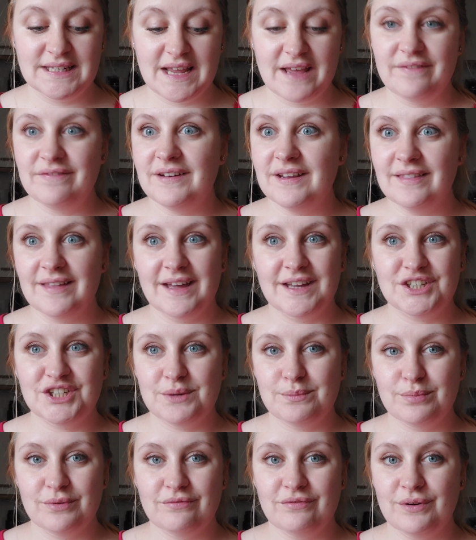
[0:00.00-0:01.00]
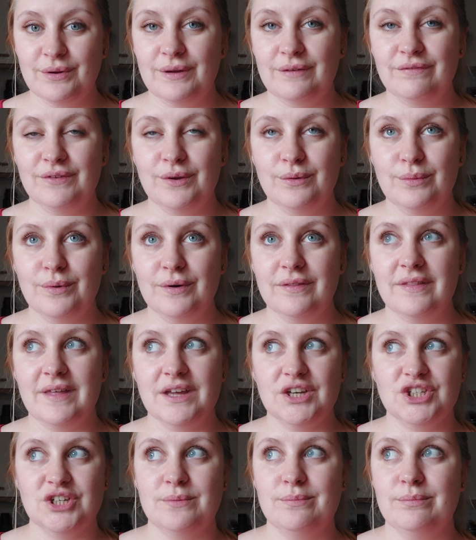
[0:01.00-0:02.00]
Definitely that jumperoo, if you want
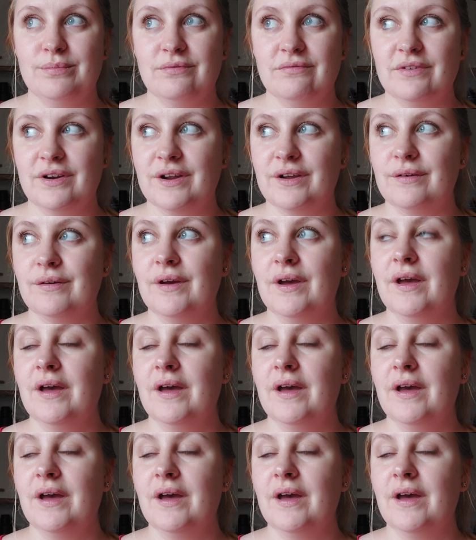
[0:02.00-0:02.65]
that jumperoo,